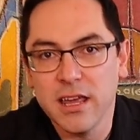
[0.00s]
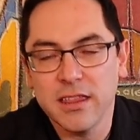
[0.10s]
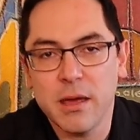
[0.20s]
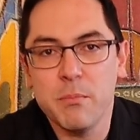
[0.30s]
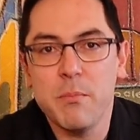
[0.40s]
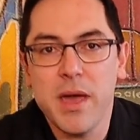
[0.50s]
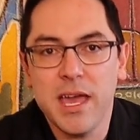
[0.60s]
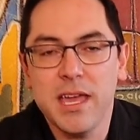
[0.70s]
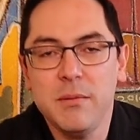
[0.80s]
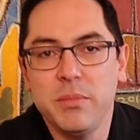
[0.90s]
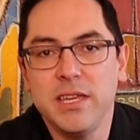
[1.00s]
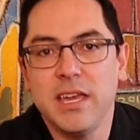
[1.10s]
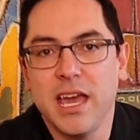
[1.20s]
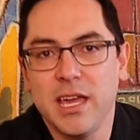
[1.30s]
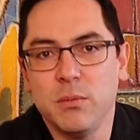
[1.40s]
that may
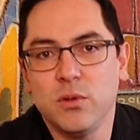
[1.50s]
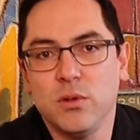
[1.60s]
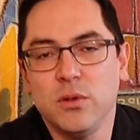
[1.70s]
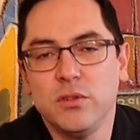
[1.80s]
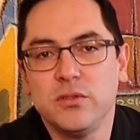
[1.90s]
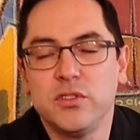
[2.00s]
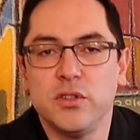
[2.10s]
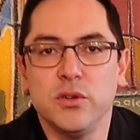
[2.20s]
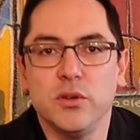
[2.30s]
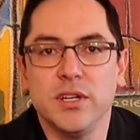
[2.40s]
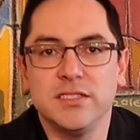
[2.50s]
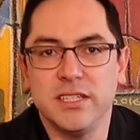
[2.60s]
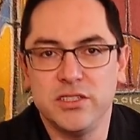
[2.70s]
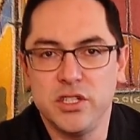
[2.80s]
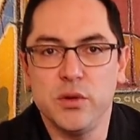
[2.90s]
be able to
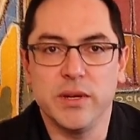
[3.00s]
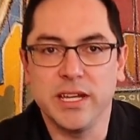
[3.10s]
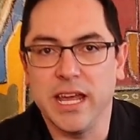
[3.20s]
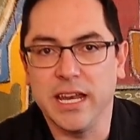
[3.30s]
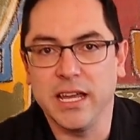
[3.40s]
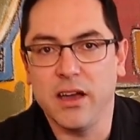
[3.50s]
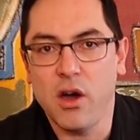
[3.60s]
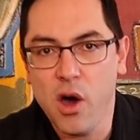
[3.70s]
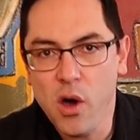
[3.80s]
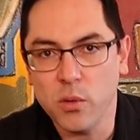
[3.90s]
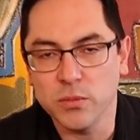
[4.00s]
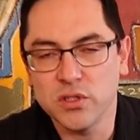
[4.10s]
assist you in getting a home.